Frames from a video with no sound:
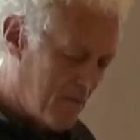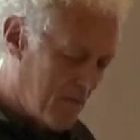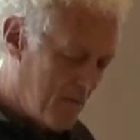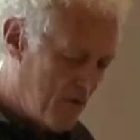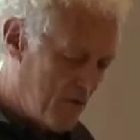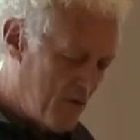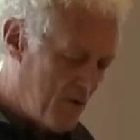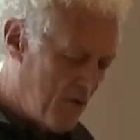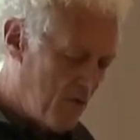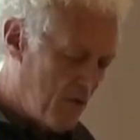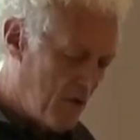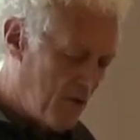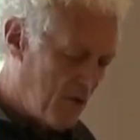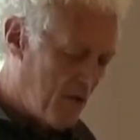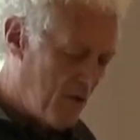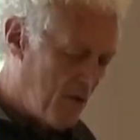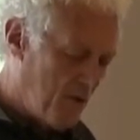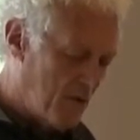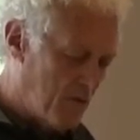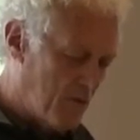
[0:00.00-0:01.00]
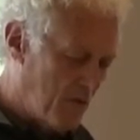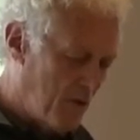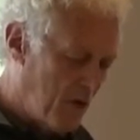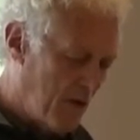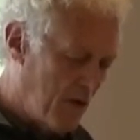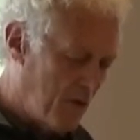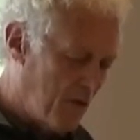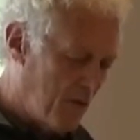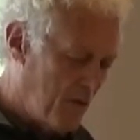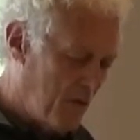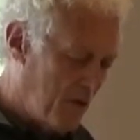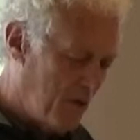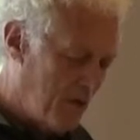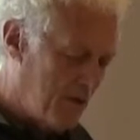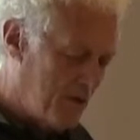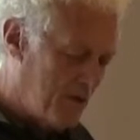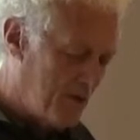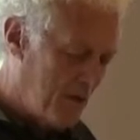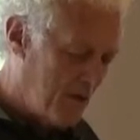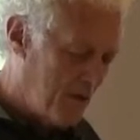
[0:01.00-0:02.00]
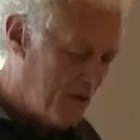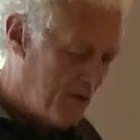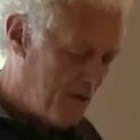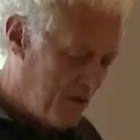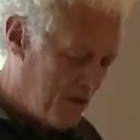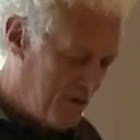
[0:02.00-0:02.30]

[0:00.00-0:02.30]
You see, Wilkie was right when he said,